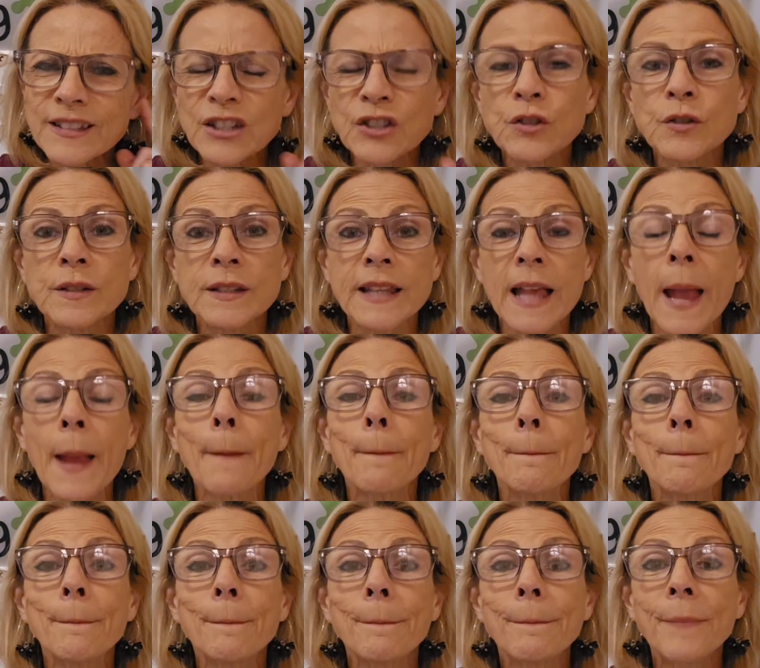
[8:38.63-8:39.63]
Did you say
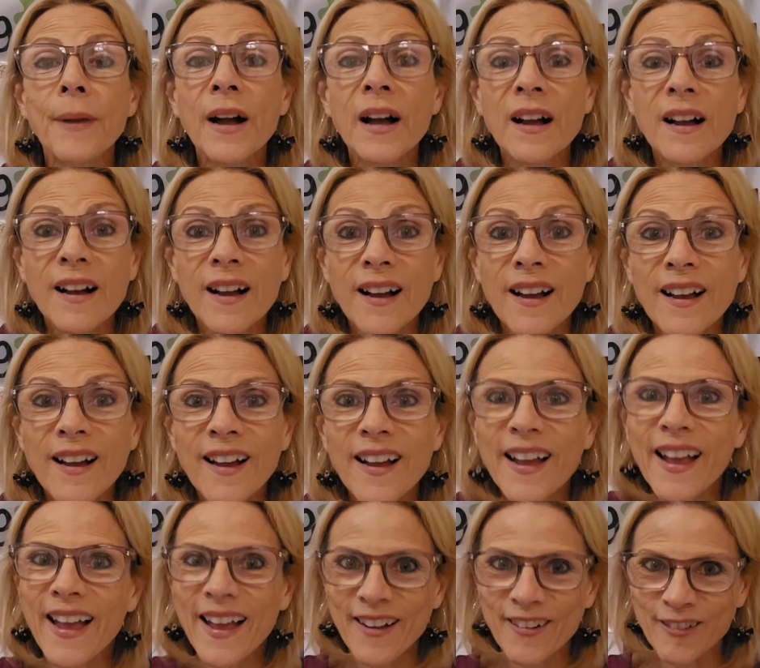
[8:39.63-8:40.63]
p?
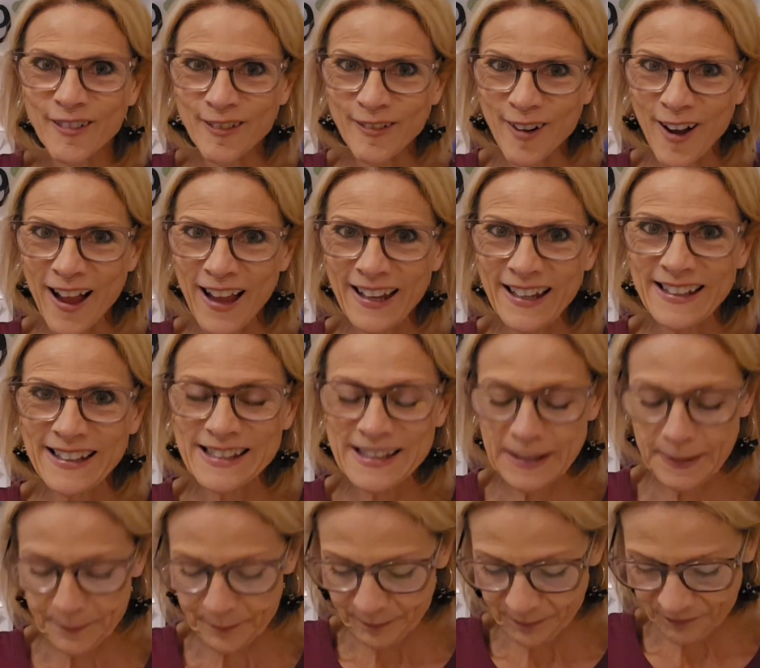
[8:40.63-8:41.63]
Right,
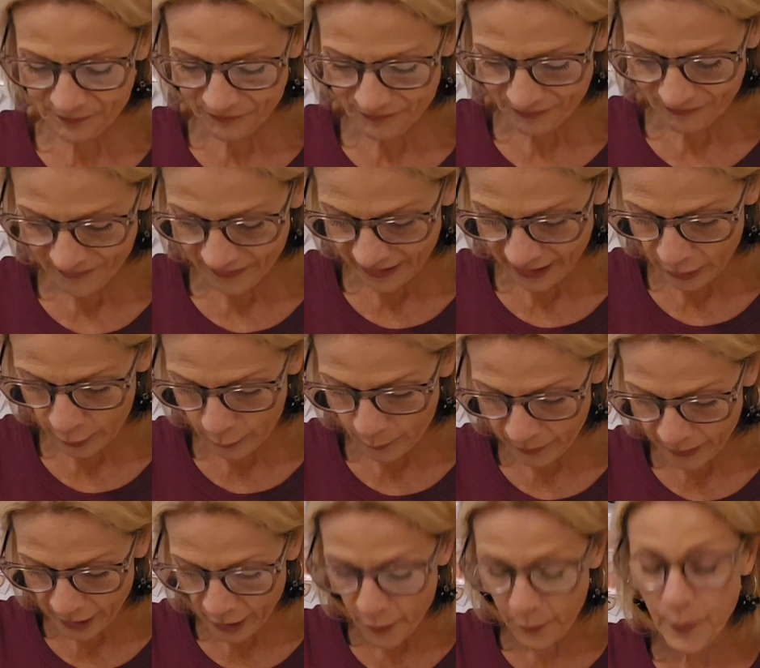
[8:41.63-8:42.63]
here
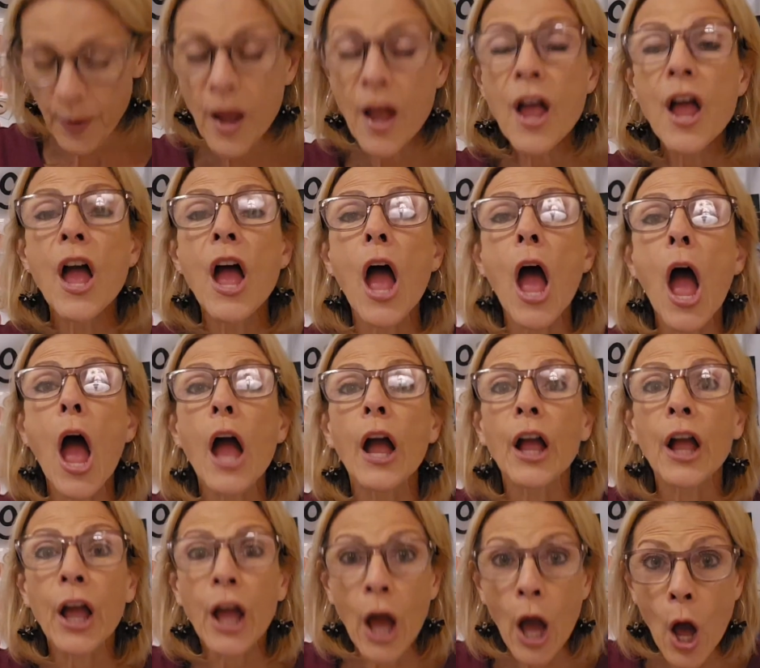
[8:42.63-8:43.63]
we go.
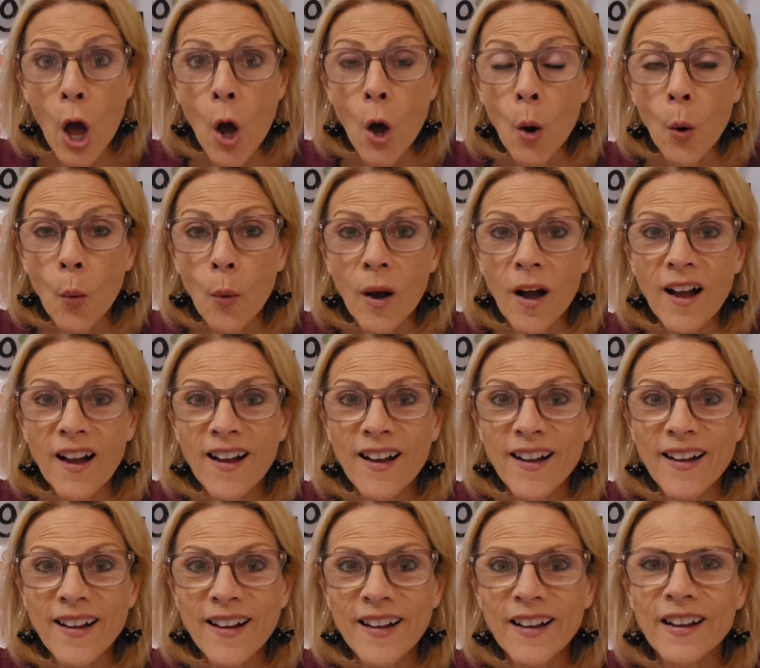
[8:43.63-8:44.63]
Go.
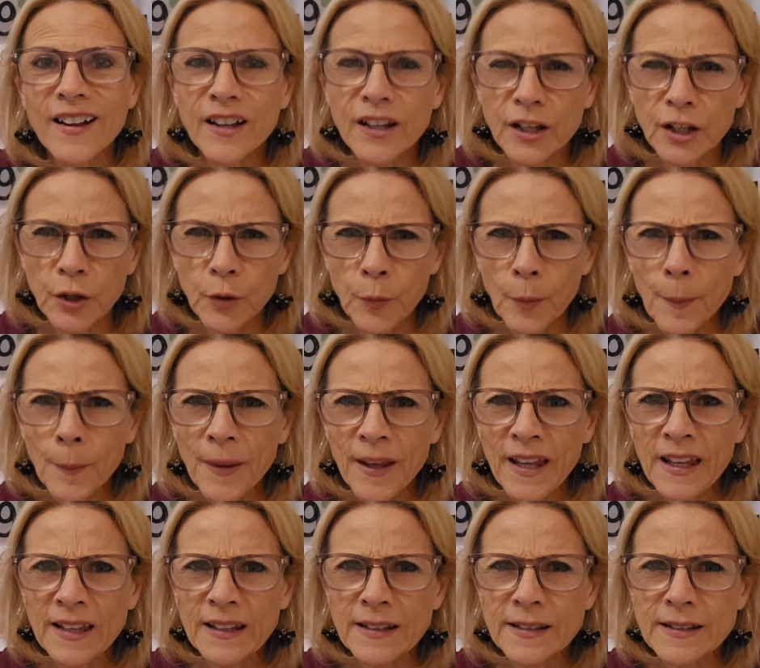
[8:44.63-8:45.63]
You
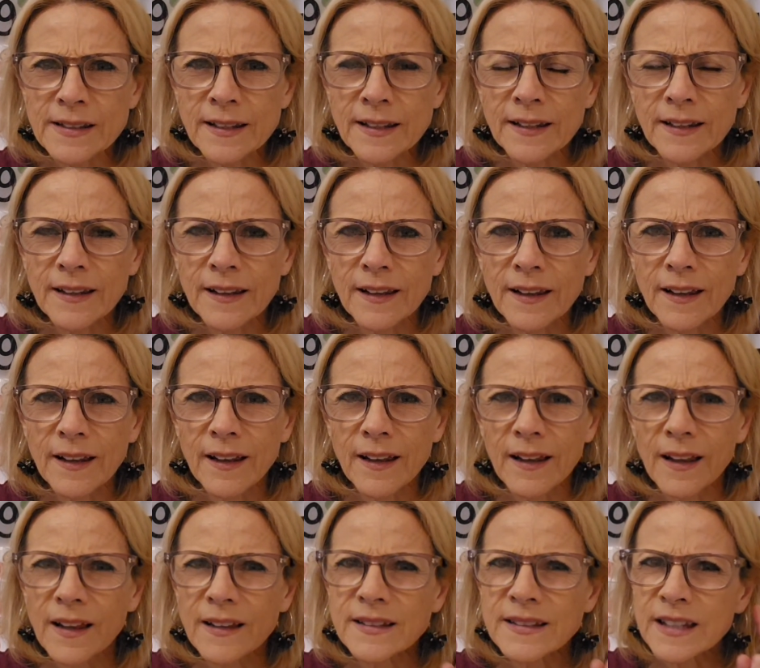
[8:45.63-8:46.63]
repeat.
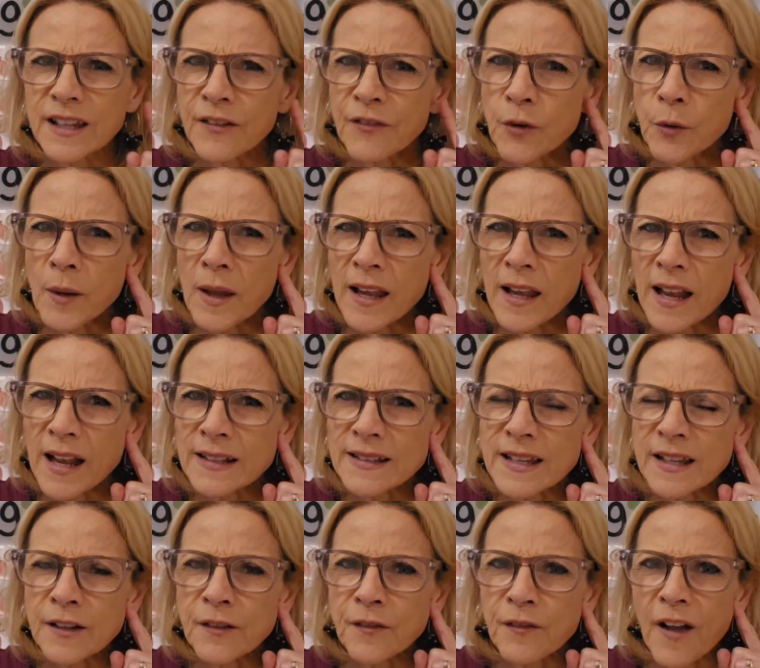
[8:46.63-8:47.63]
See if you can
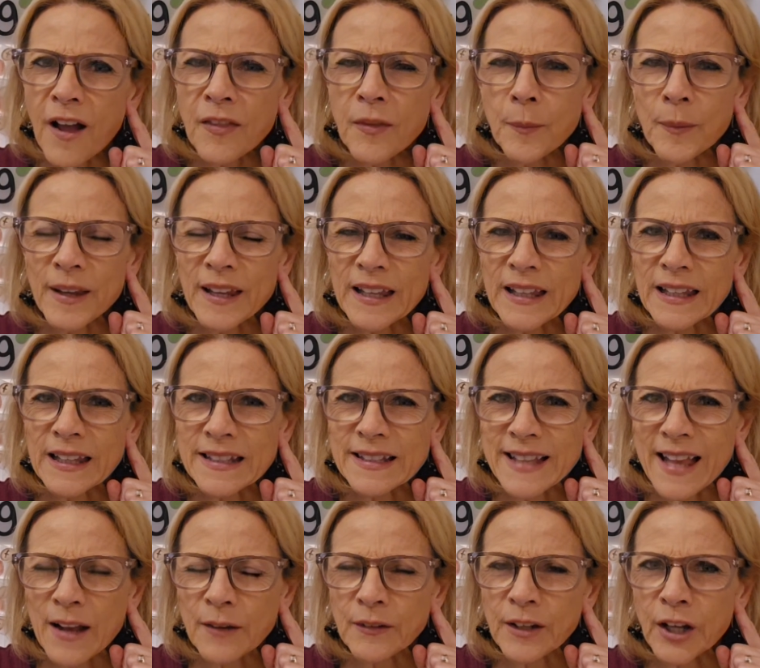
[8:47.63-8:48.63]
identify the beginning
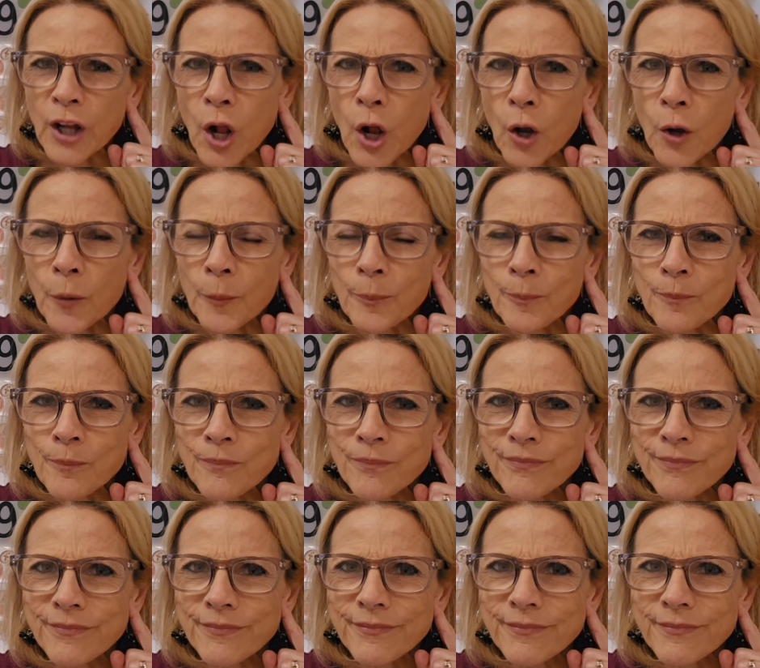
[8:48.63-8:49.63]
sound at home.
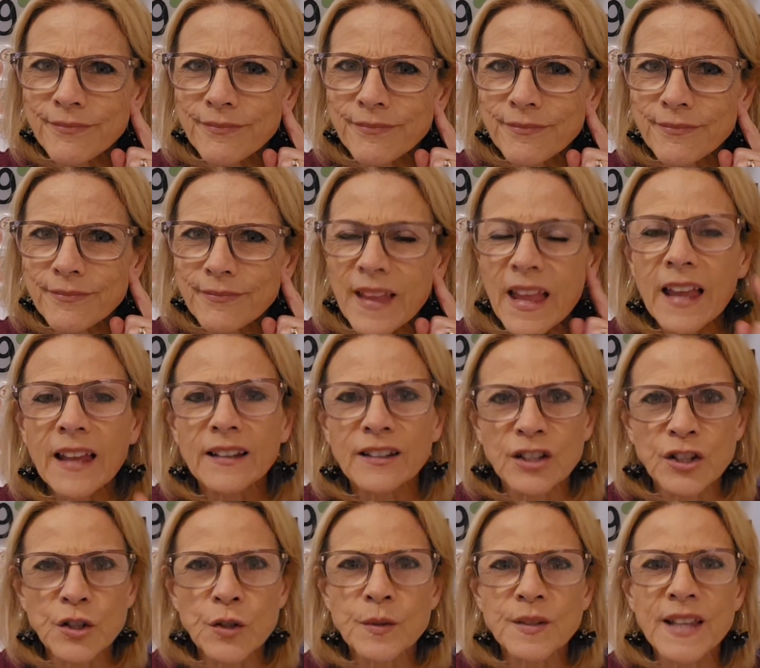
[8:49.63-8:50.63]

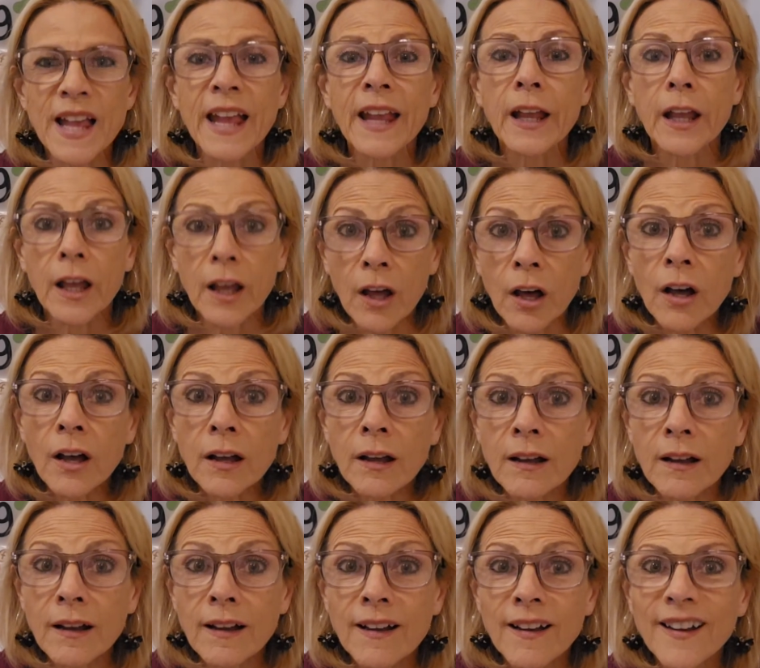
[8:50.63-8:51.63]
Did you say g?
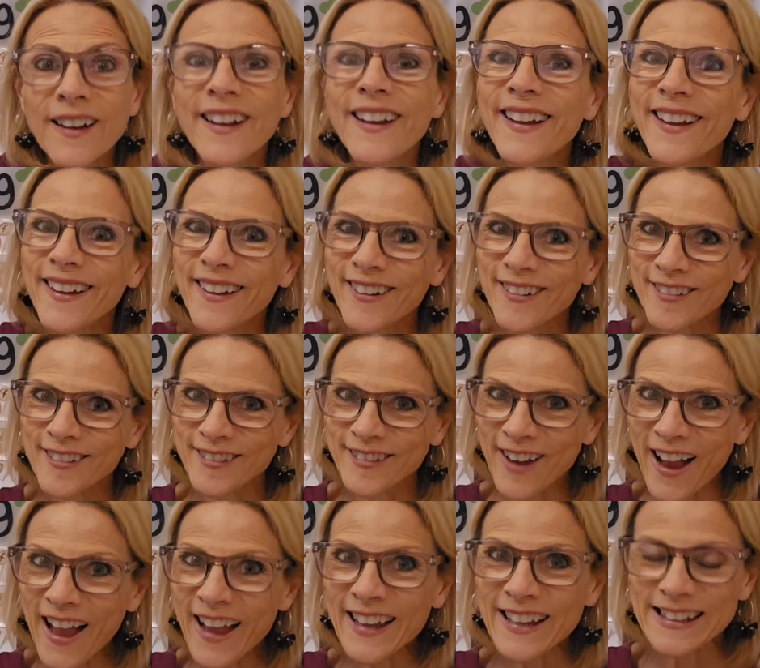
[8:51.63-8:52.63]

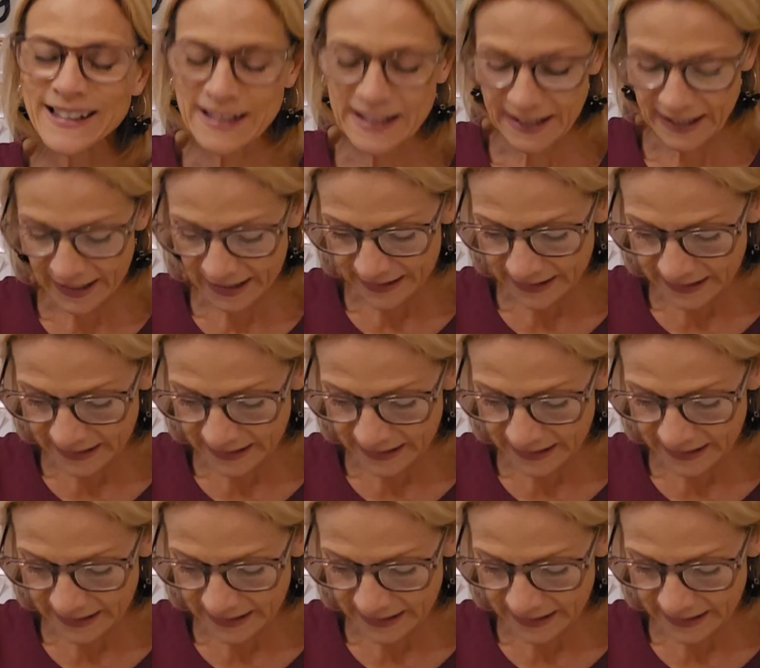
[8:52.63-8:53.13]
Right.